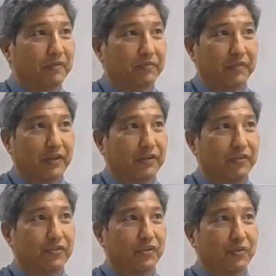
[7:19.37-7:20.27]
Thank you
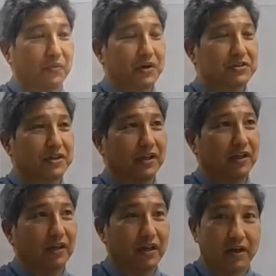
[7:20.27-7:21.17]
for watching.
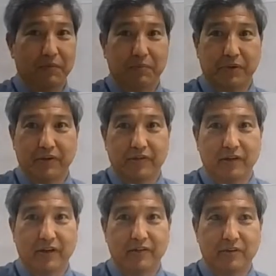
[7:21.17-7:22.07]
Please do
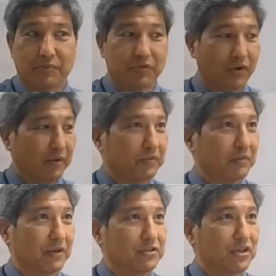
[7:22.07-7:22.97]
not subscribe to
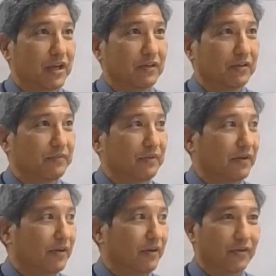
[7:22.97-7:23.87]
my channel
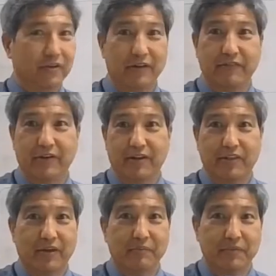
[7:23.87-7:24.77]
or give it a
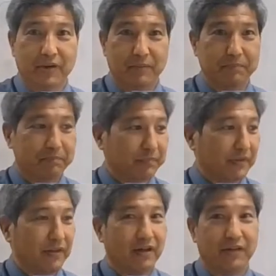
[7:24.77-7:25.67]
thumbs up.
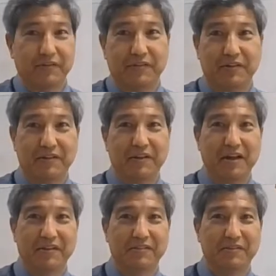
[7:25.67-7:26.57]
I'll see you in
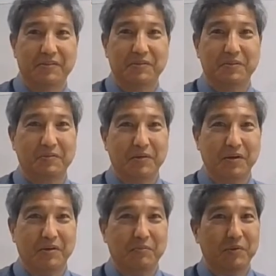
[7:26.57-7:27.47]
class.
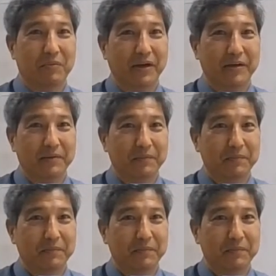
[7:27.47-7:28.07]
Bye-bye.